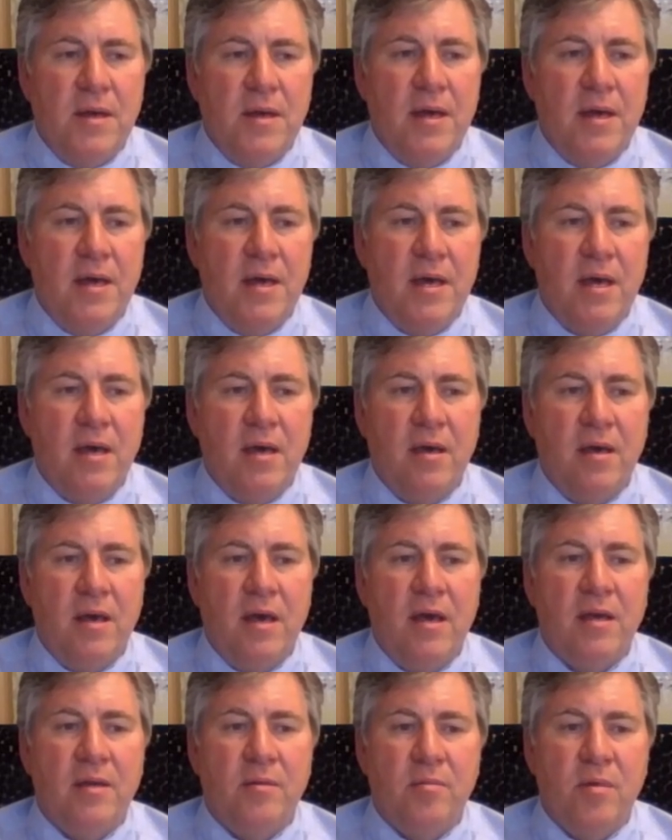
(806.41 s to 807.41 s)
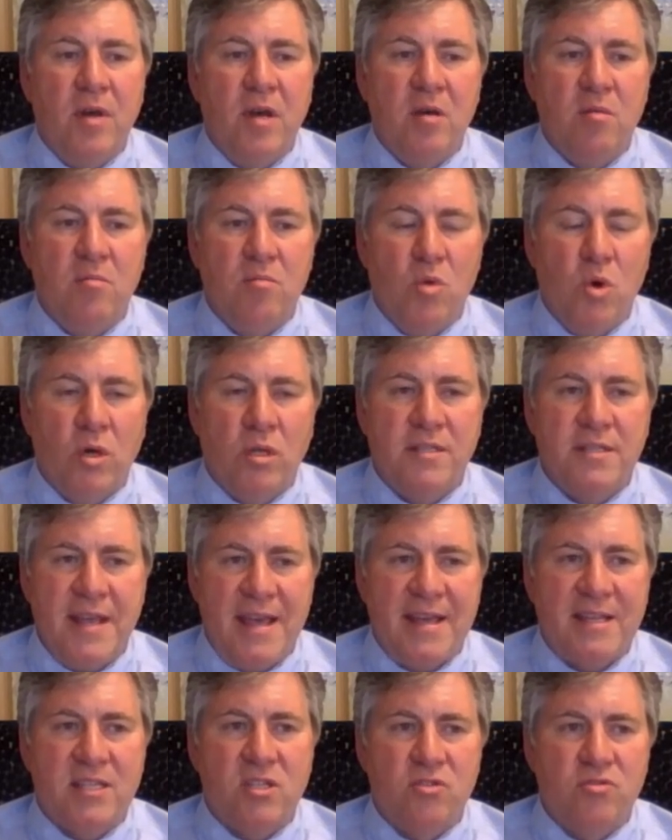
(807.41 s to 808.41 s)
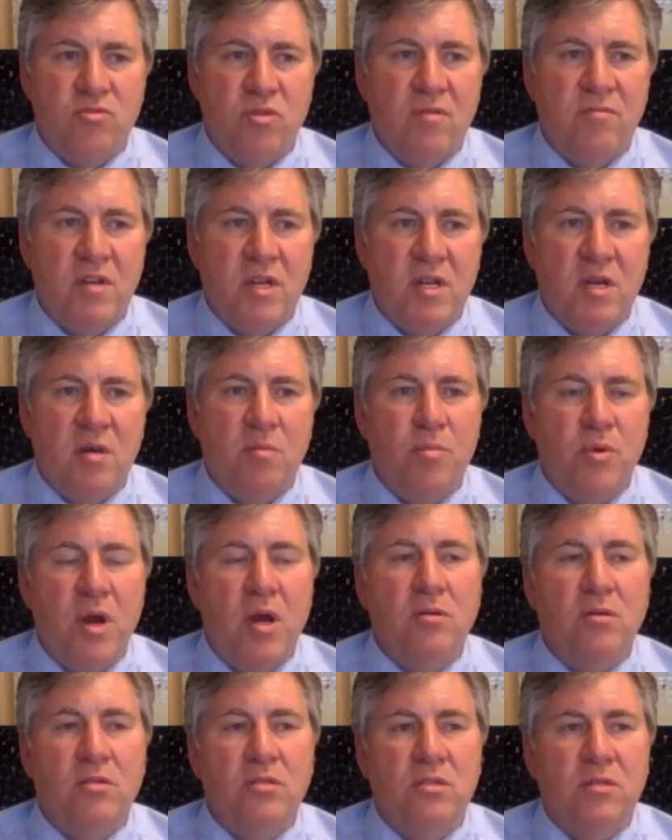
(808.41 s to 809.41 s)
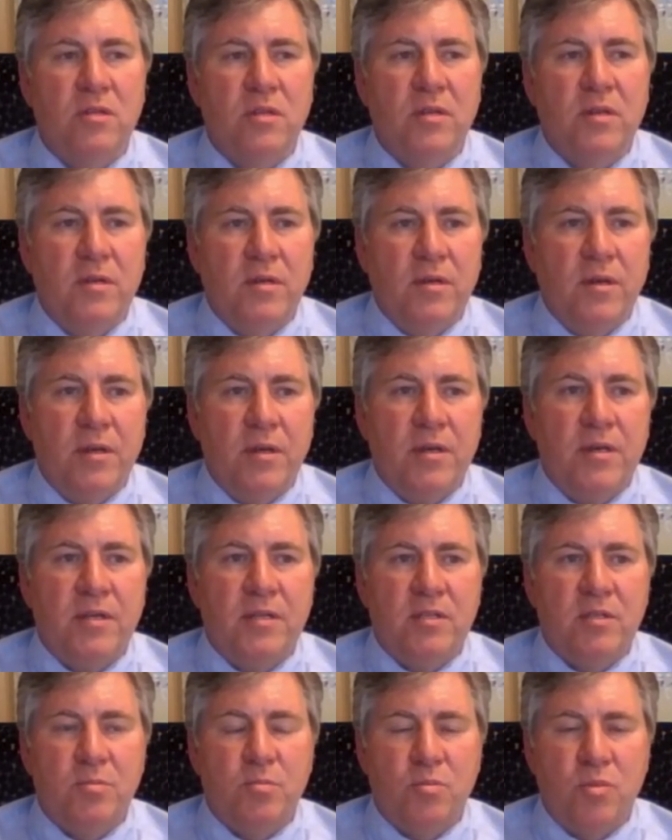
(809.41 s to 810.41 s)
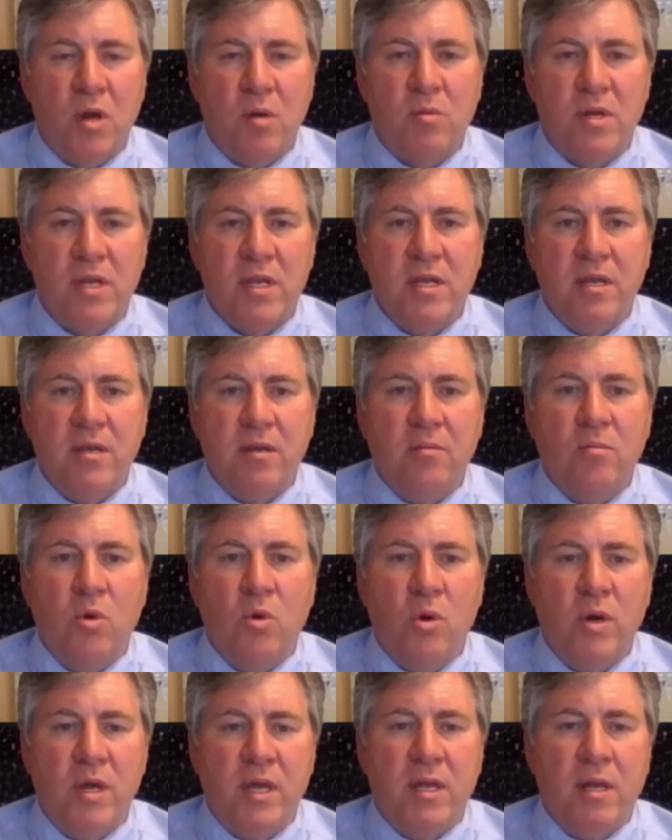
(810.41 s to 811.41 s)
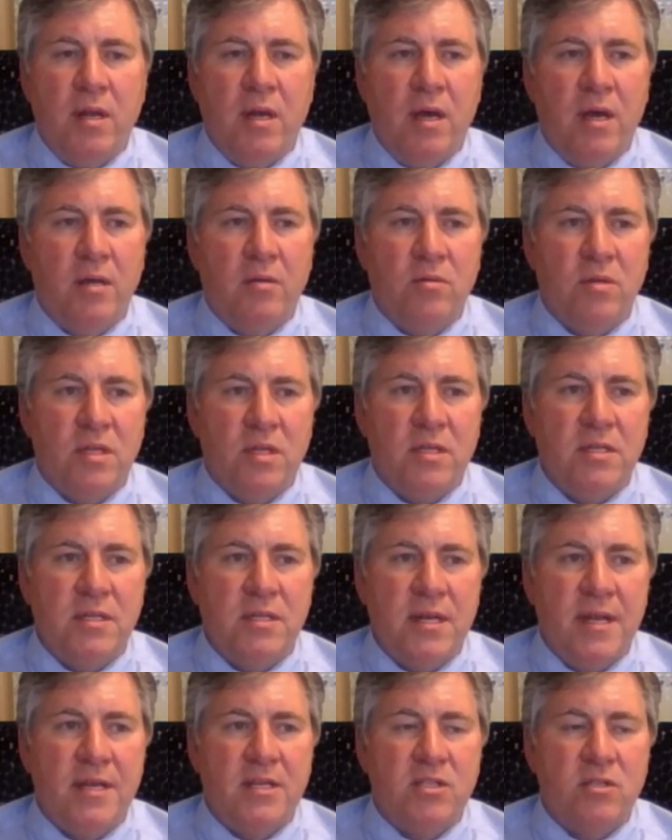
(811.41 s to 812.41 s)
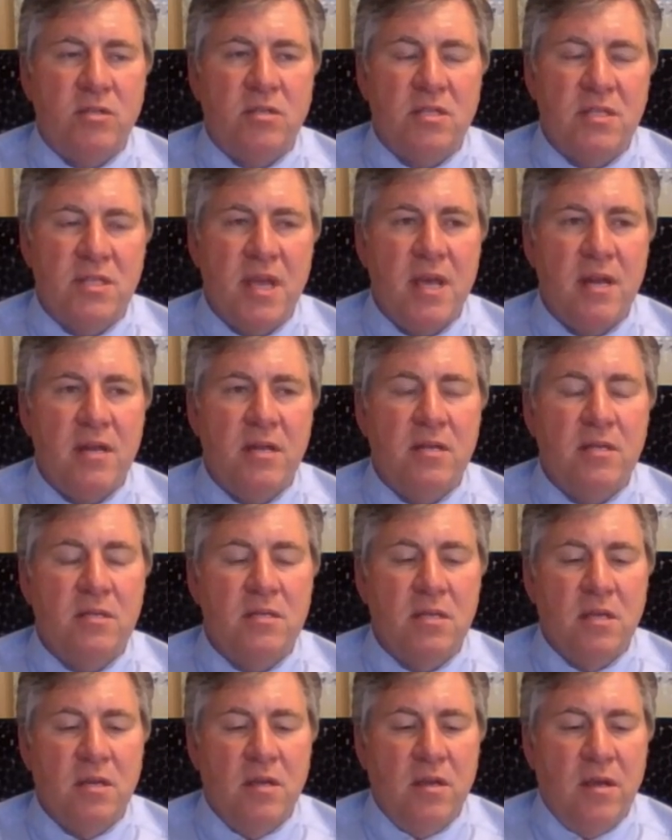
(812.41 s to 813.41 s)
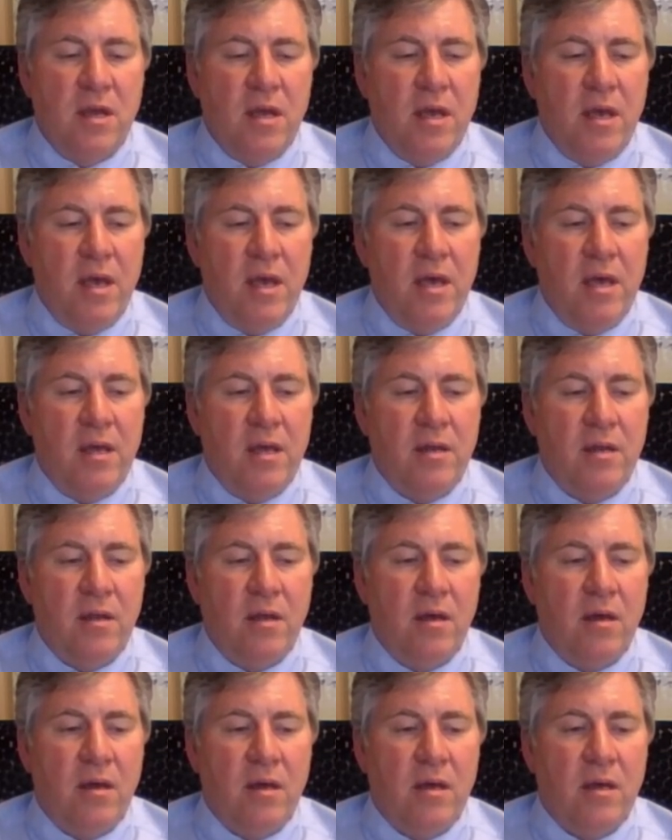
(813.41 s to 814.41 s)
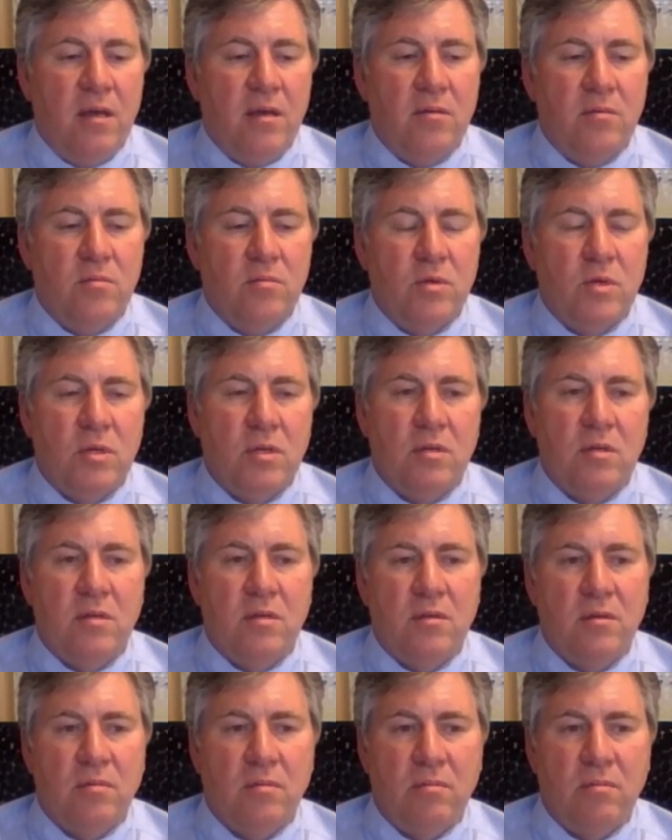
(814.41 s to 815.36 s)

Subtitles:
A more tax-driven approach is probably more in line with international standards, and I would,